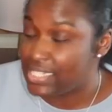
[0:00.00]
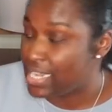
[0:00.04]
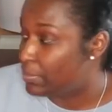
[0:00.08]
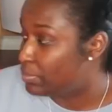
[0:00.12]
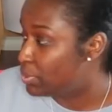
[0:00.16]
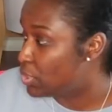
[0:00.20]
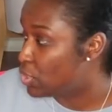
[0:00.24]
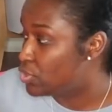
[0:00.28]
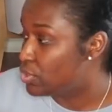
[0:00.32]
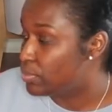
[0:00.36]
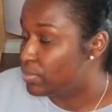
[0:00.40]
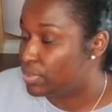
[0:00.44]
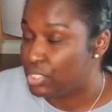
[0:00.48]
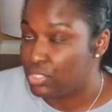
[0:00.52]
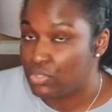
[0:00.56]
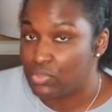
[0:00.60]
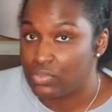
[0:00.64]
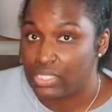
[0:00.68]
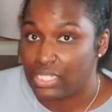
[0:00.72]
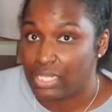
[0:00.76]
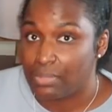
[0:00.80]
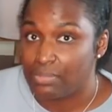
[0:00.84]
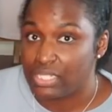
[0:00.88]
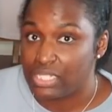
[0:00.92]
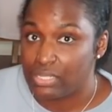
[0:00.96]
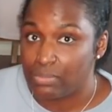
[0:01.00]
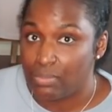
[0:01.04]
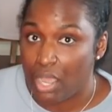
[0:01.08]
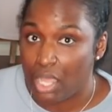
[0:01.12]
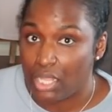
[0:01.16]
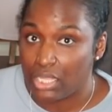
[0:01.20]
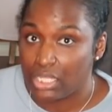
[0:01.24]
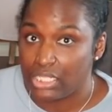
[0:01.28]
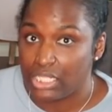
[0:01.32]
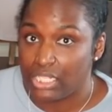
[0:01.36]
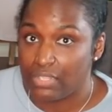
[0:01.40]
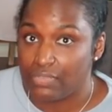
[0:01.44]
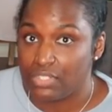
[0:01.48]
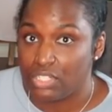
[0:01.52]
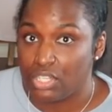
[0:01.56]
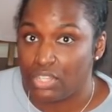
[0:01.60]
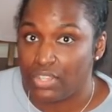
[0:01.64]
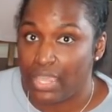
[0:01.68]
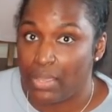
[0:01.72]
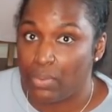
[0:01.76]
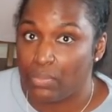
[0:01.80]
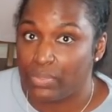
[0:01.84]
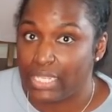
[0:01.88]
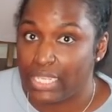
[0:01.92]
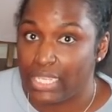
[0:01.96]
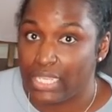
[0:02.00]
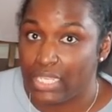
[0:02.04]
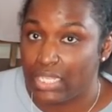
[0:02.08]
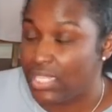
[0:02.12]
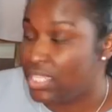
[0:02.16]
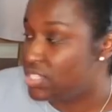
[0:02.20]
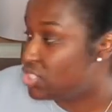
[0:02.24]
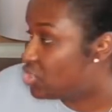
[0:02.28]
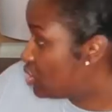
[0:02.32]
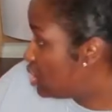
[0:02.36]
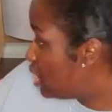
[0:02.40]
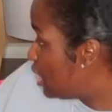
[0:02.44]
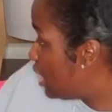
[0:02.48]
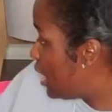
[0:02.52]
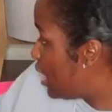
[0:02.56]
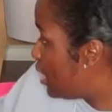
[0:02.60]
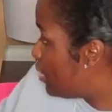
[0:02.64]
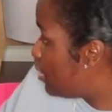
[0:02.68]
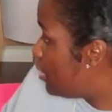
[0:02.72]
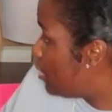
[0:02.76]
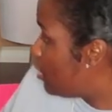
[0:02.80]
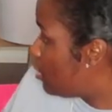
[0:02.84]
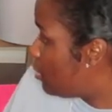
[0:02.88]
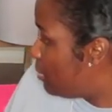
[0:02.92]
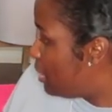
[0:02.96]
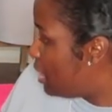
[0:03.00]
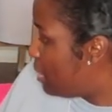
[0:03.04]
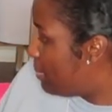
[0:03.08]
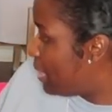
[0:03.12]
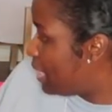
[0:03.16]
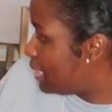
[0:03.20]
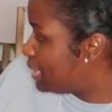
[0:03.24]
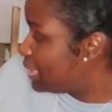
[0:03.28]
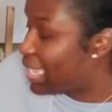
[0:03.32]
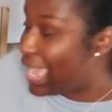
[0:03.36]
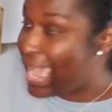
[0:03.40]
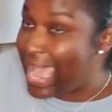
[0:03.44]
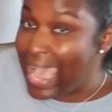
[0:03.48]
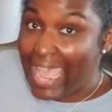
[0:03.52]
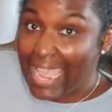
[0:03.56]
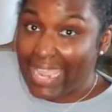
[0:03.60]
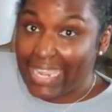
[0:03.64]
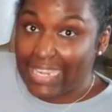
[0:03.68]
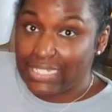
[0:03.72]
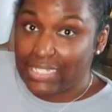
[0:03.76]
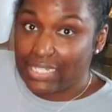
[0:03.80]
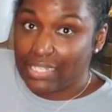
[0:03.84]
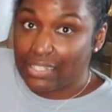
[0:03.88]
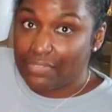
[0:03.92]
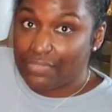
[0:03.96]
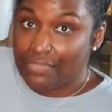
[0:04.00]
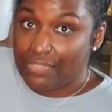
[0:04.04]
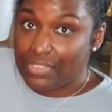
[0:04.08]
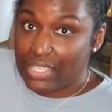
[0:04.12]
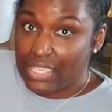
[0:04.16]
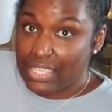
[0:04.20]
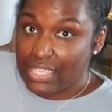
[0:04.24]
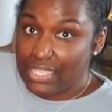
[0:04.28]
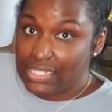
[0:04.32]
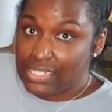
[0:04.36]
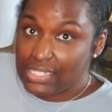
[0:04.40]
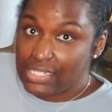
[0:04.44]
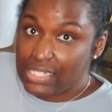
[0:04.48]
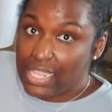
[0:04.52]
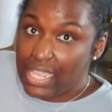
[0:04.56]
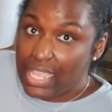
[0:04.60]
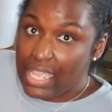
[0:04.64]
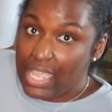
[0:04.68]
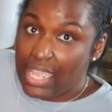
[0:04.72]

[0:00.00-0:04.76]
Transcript: I blow the balloons up small enough so that when they cluster together, they'll be about the height of this,